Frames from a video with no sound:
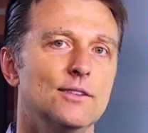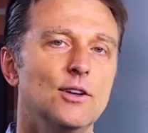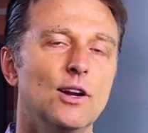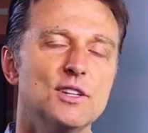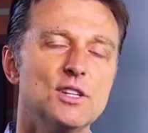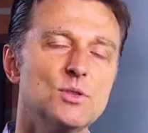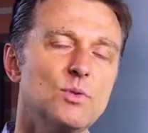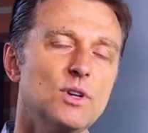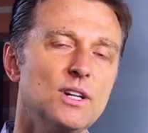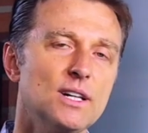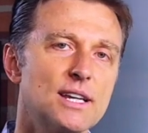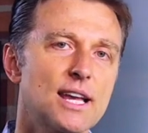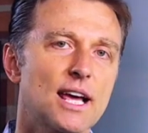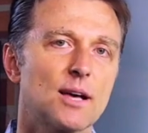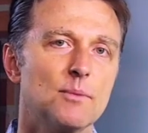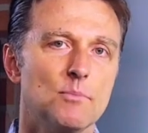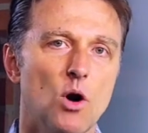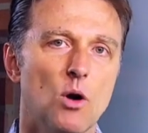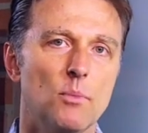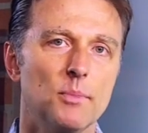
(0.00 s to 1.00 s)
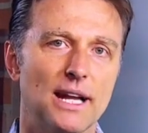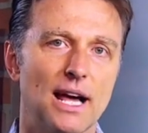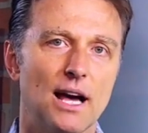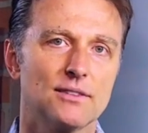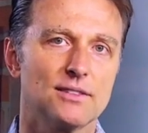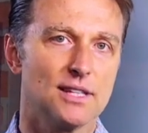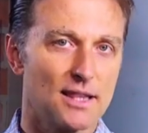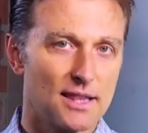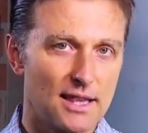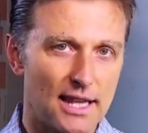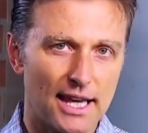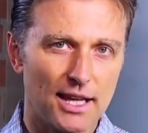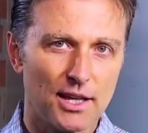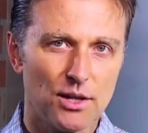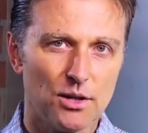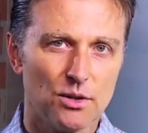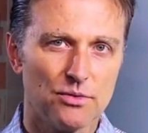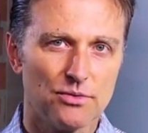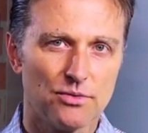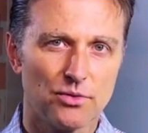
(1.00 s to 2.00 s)
You know, I just wanted to take a moment out to
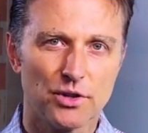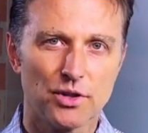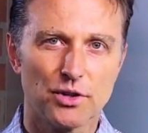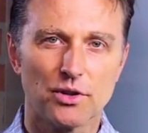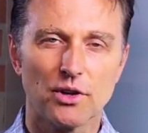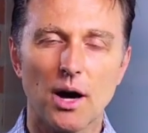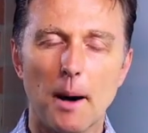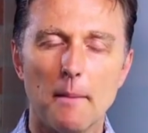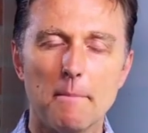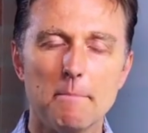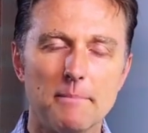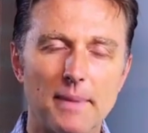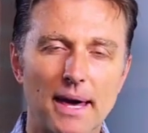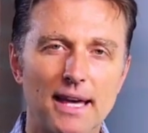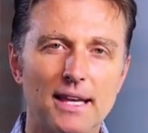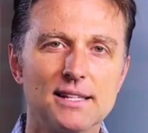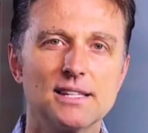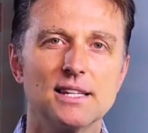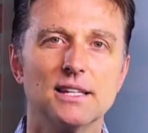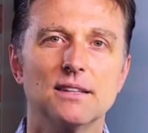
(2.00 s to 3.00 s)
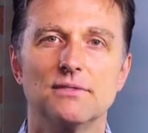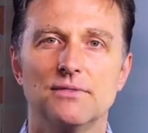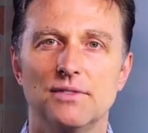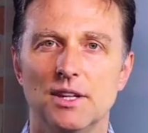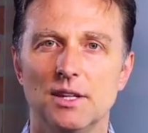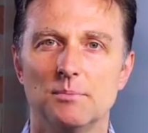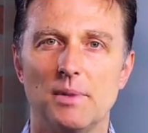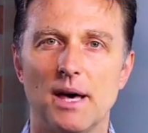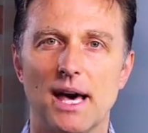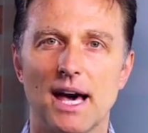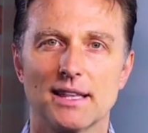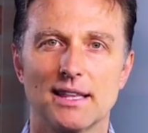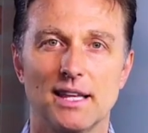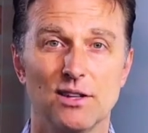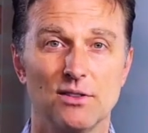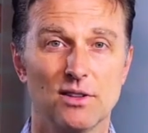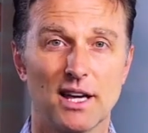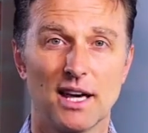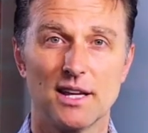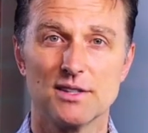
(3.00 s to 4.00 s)
thank you for your amazing feedback
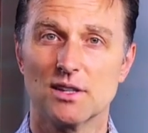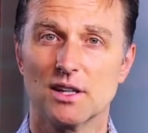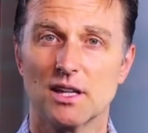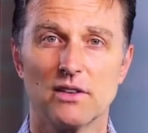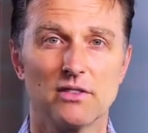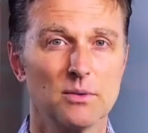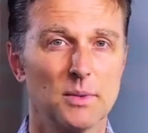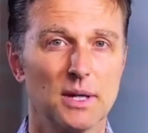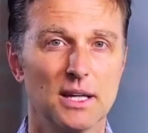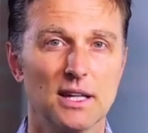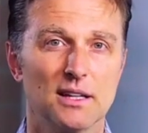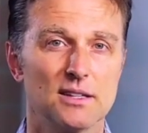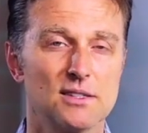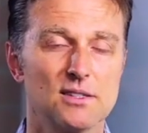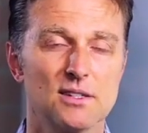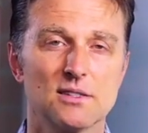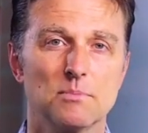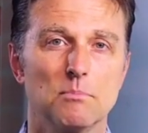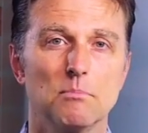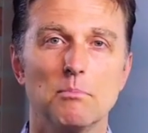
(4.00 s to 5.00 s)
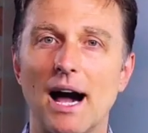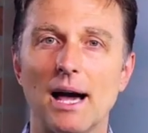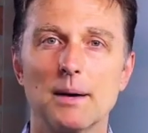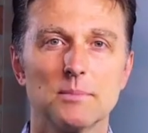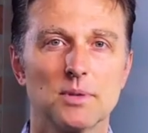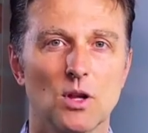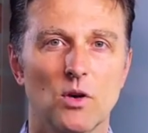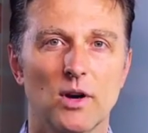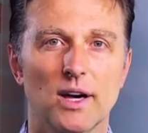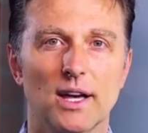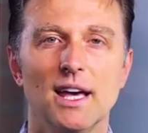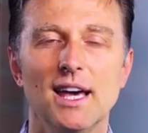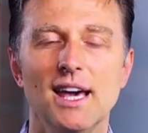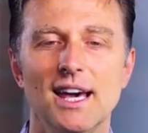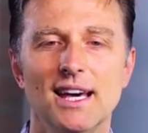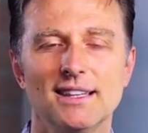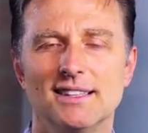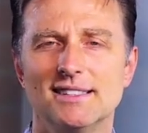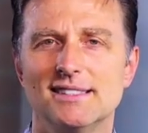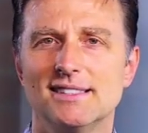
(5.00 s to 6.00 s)
that you guys are giving me. It's just mind-blowing.
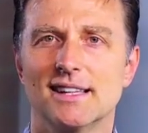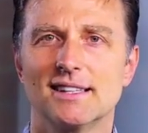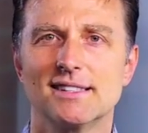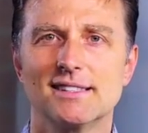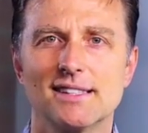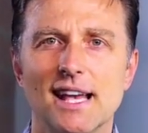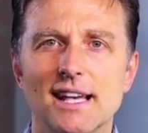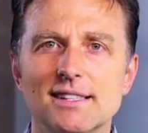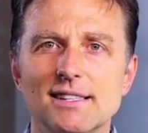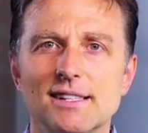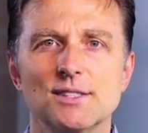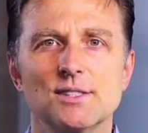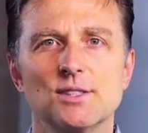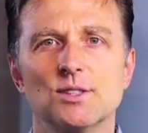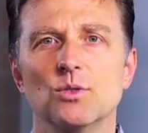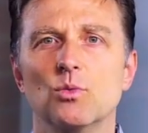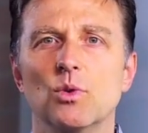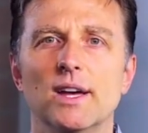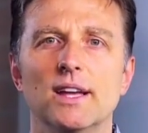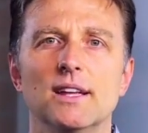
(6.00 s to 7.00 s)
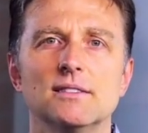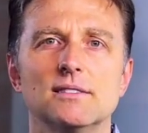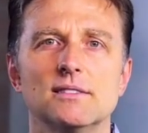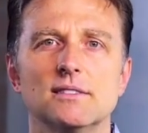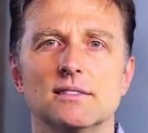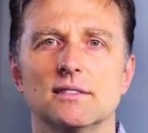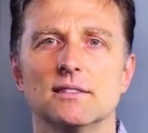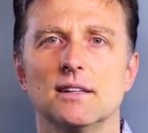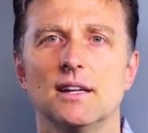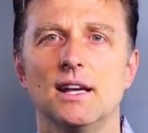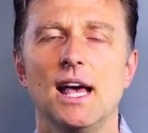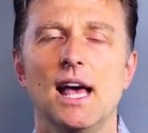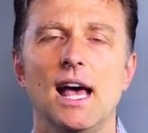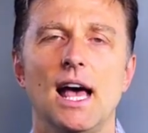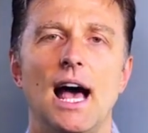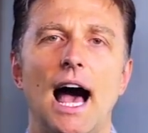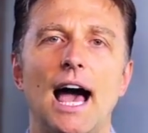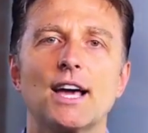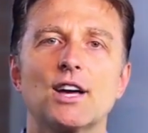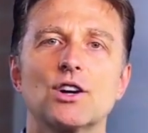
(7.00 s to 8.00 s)
The successes, the wins.
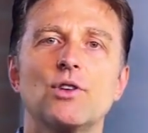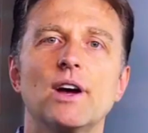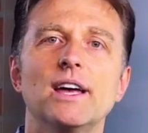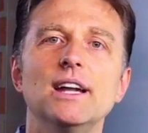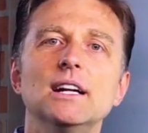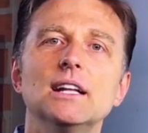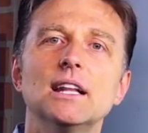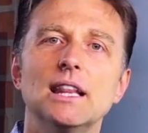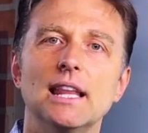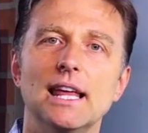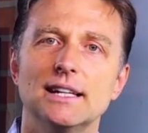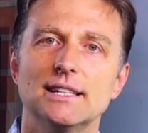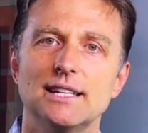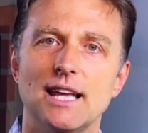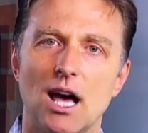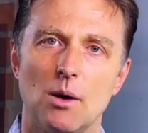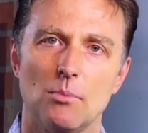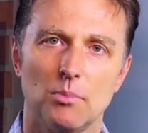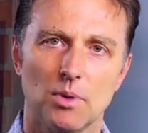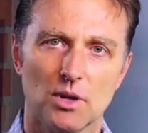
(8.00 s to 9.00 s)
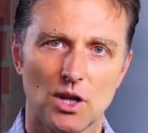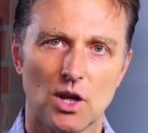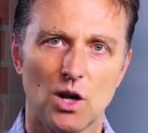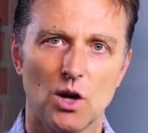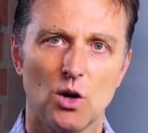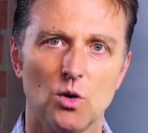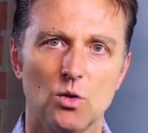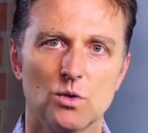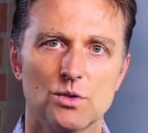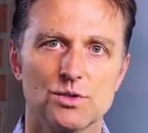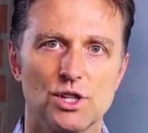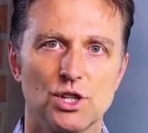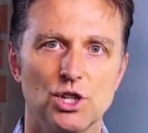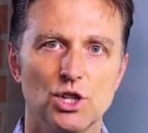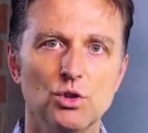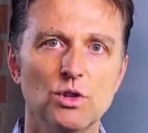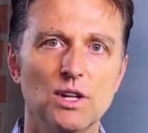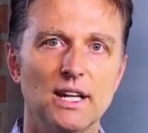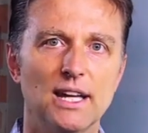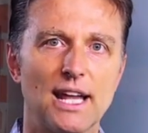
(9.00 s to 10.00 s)
I created a link down below so
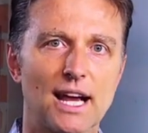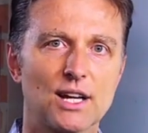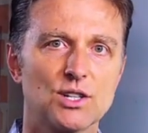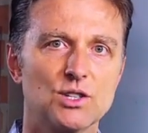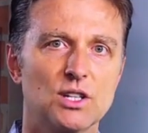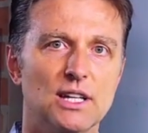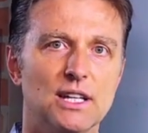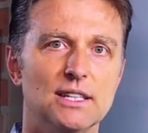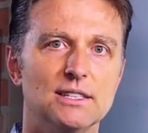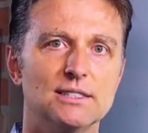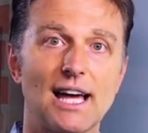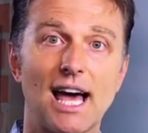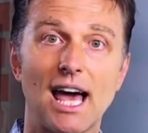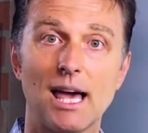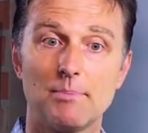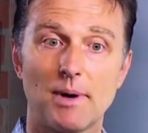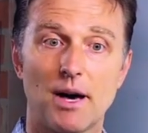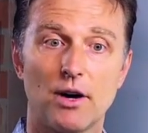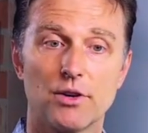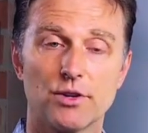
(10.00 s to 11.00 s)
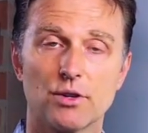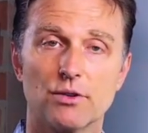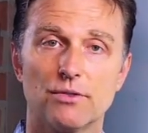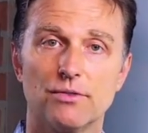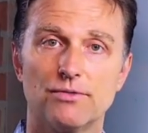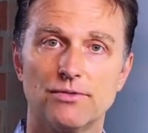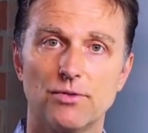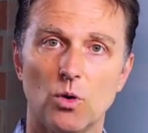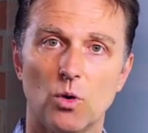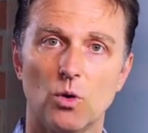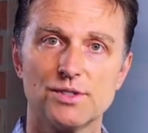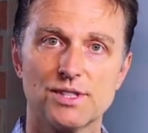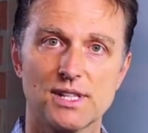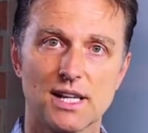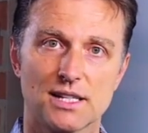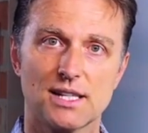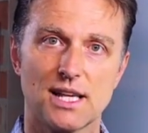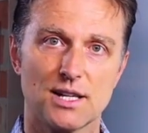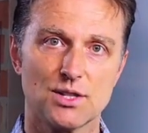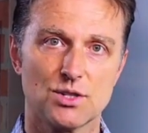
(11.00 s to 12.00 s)
you can actually type out your full
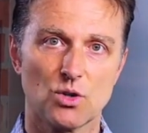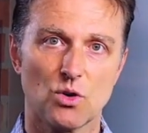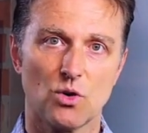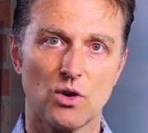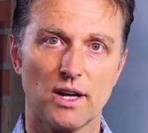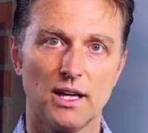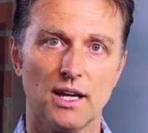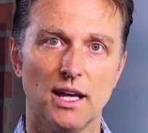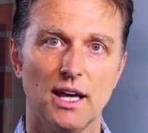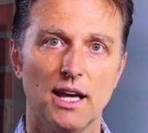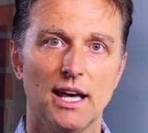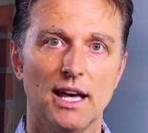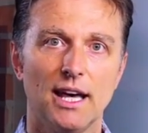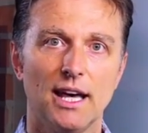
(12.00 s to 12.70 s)
success story.